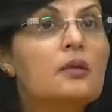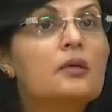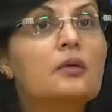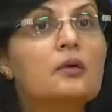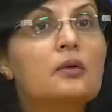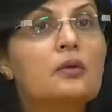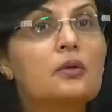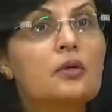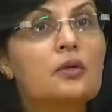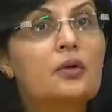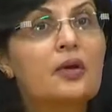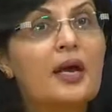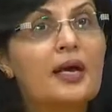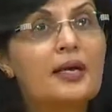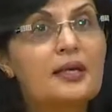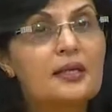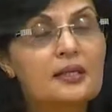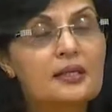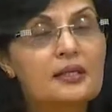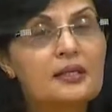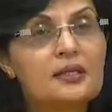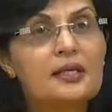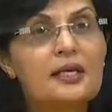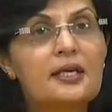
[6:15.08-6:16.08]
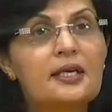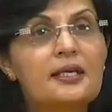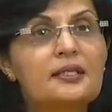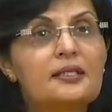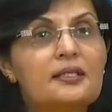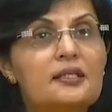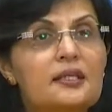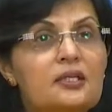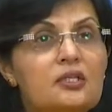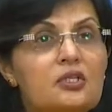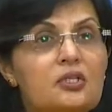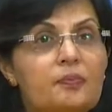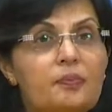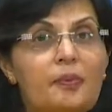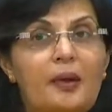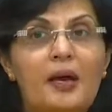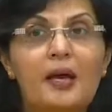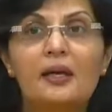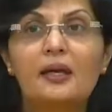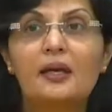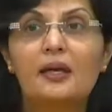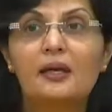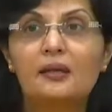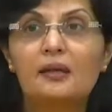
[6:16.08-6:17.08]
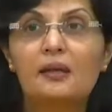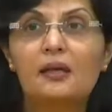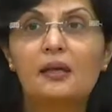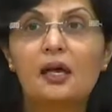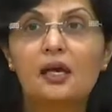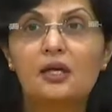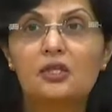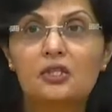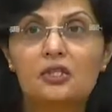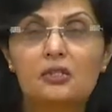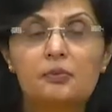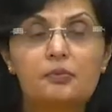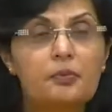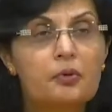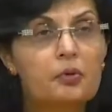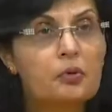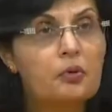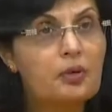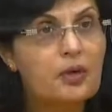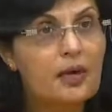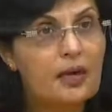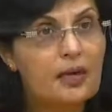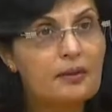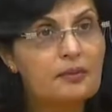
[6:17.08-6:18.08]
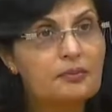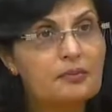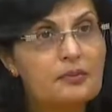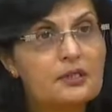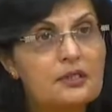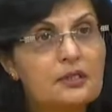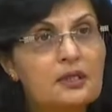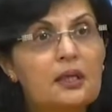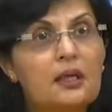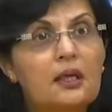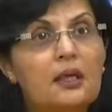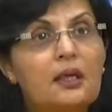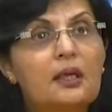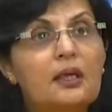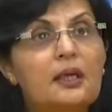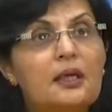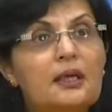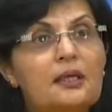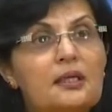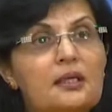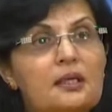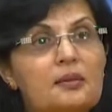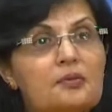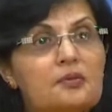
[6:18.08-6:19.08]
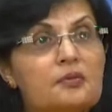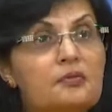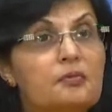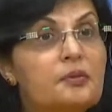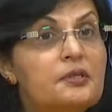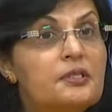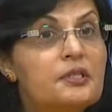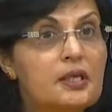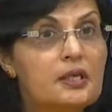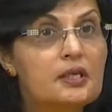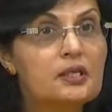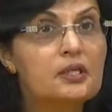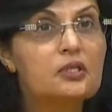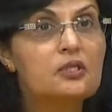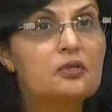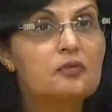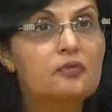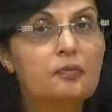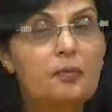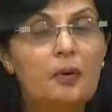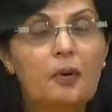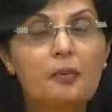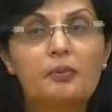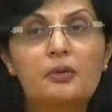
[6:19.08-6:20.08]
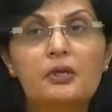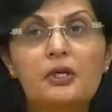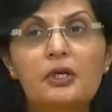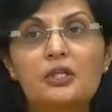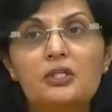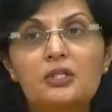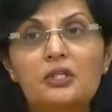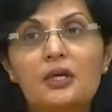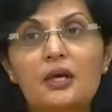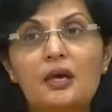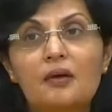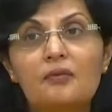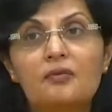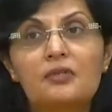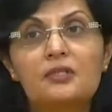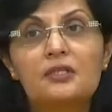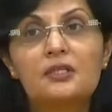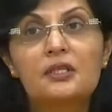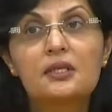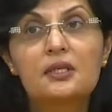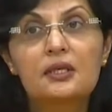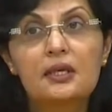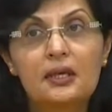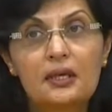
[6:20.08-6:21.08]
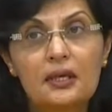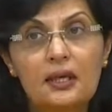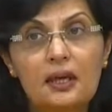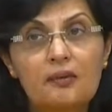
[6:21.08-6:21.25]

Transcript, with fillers: you know, United States and Japan had the largest programs in terms of percentage of population covers in,